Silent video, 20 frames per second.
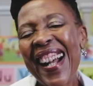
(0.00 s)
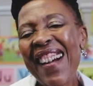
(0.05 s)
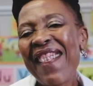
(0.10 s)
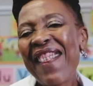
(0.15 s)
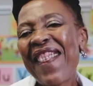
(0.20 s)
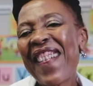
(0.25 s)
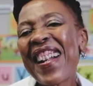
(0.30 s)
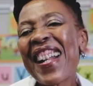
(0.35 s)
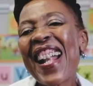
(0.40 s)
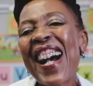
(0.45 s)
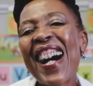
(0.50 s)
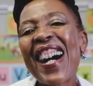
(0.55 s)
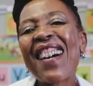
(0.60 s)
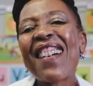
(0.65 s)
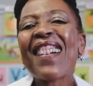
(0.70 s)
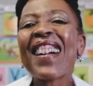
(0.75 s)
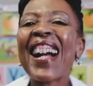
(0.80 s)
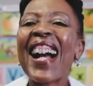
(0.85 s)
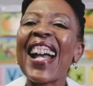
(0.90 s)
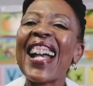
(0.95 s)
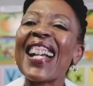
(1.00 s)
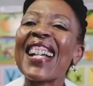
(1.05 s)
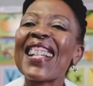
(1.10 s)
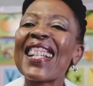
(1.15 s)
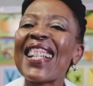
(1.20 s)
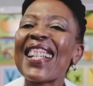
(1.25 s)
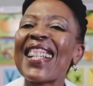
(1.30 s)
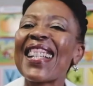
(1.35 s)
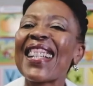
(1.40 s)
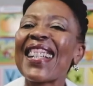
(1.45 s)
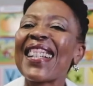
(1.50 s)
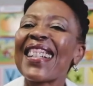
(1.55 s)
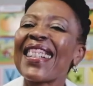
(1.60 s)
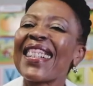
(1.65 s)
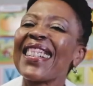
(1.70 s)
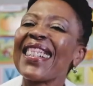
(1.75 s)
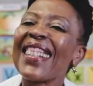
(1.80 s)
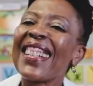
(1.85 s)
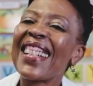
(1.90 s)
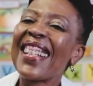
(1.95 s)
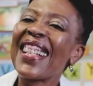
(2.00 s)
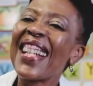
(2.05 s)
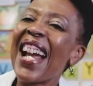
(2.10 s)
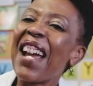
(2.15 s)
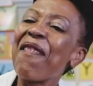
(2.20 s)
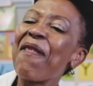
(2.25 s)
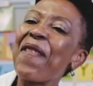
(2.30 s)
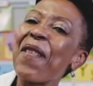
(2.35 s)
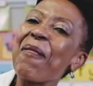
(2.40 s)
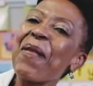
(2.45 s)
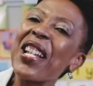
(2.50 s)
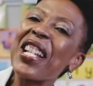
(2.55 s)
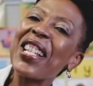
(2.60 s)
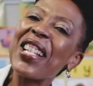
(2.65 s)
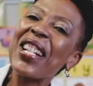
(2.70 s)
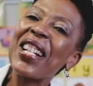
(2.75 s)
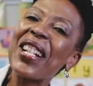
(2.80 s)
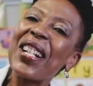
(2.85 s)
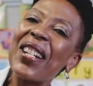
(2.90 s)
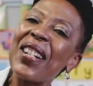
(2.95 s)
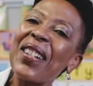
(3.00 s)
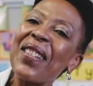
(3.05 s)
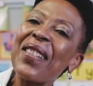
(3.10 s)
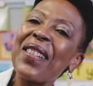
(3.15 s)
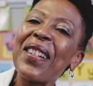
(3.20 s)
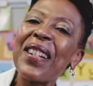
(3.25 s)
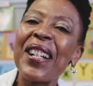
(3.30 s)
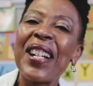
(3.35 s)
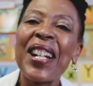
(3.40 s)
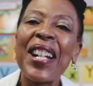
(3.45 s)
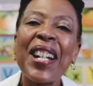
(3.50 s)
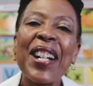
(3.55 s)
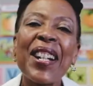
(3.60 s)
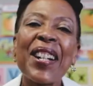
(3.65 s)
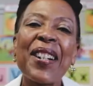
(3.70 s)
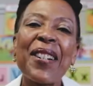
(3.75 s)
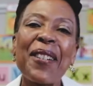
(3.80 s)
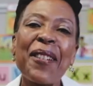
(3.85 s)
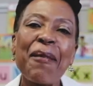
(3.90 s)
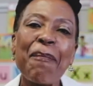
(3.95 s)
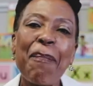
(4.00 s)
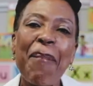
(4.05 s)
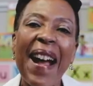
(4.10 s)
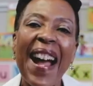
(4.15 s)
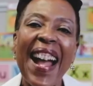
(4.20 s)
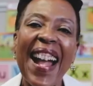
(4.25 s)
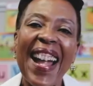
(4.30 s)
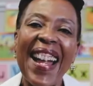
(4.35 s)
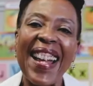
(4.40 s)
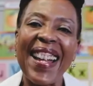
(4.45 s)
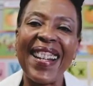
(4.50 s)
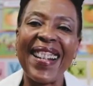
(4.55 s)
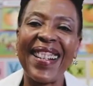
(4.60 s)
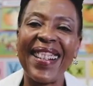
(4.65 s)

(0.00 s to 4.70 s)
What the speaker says: For now, guys, it's time for me to go. Goodbye.